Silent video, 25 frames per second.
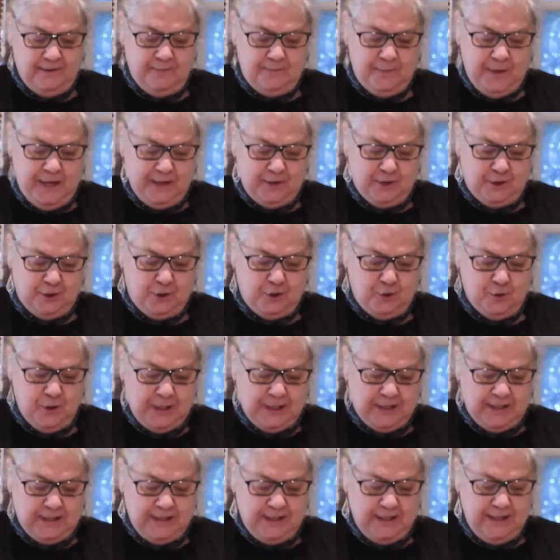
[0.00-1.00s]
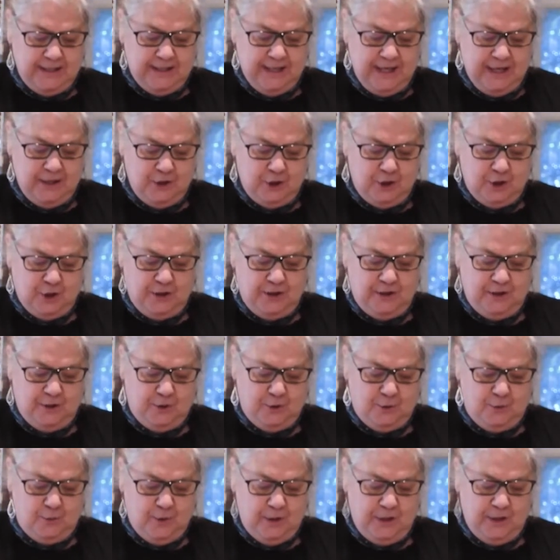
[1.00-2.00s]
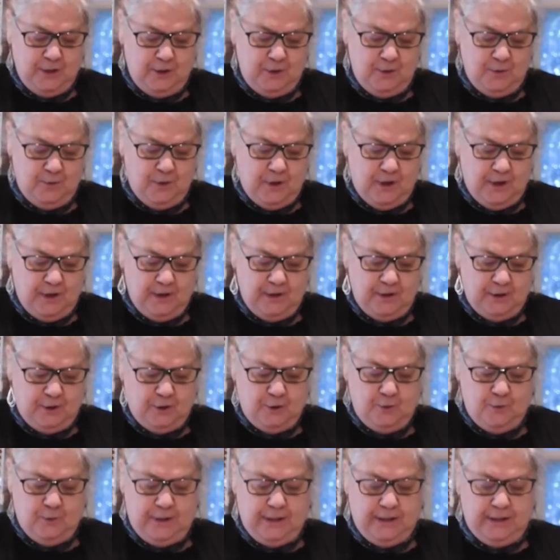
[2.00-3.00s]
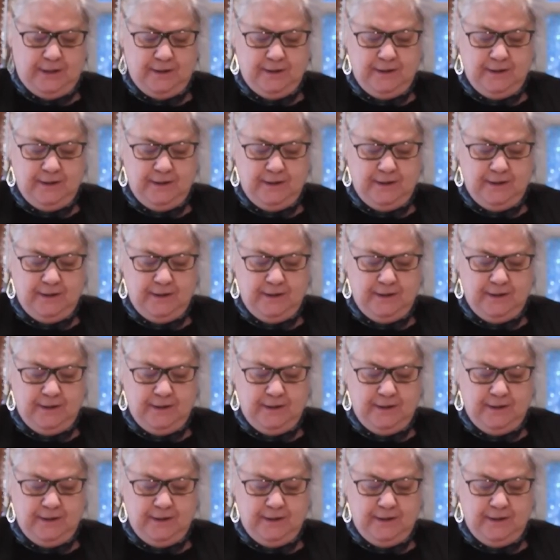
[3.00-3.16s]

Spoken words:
pay strict attention to what you are doing.